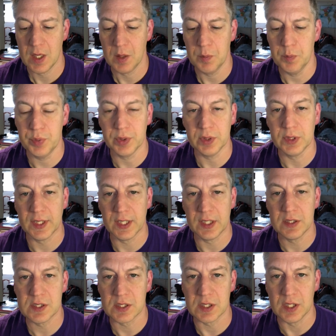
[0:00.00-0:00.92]

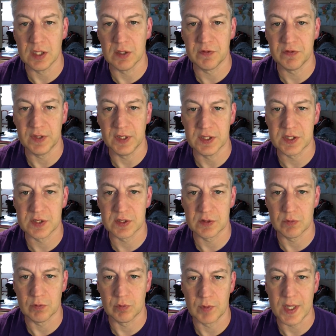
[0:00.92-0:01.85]
Buildings, if it's
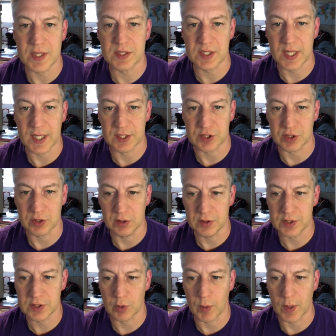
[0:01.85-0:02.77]
residential,
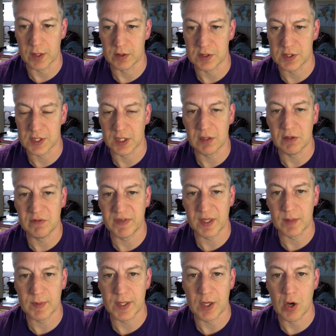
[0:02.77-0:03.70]
so whether it's single
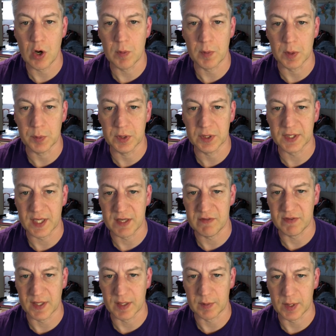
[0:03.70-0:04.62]
family home or
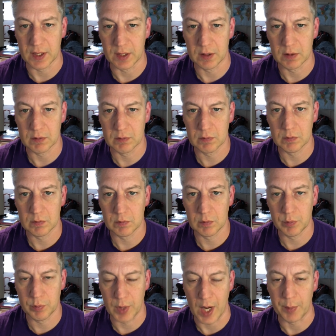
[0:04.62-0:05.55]
multifamily
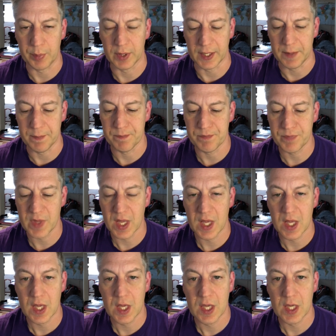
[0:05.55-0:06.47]
property,
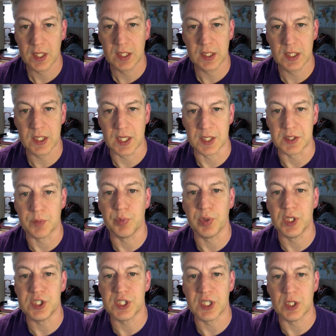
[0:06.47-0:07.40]
get
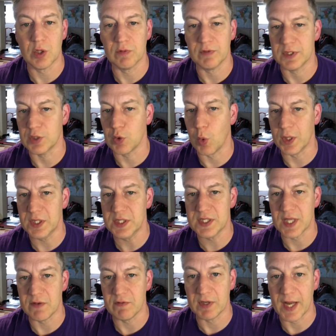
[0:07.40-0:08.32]
depreciated over
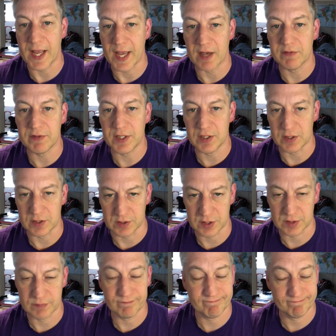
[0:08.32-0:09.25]
27 and a half
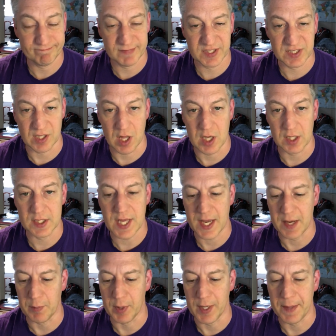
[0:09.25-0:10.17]
years. It's a long
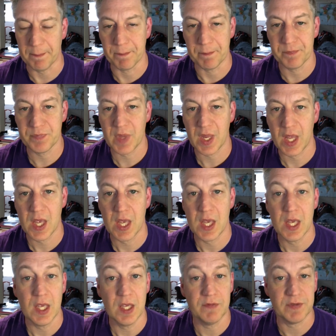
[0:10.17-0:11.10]
time, right?
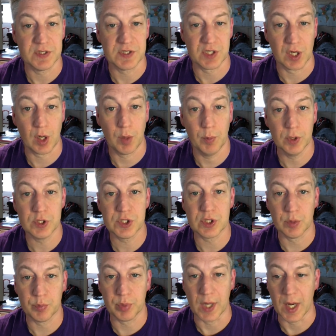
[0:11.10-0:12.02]
If it's a
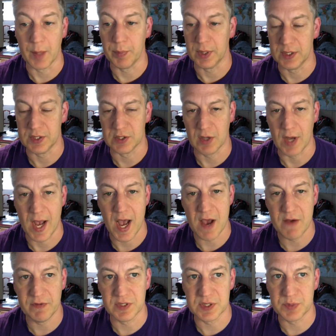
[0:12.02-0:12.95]
commercial property, so
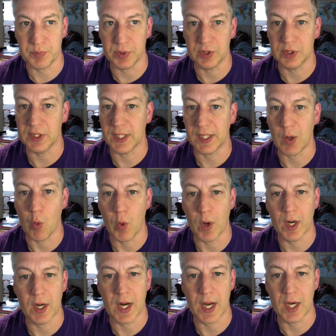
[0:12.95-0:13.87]
office, building,
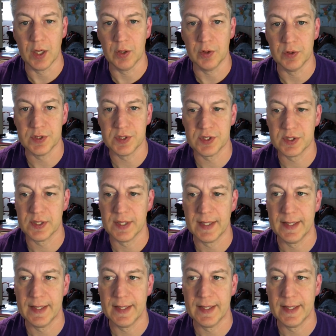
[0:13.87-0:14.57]
warehouse,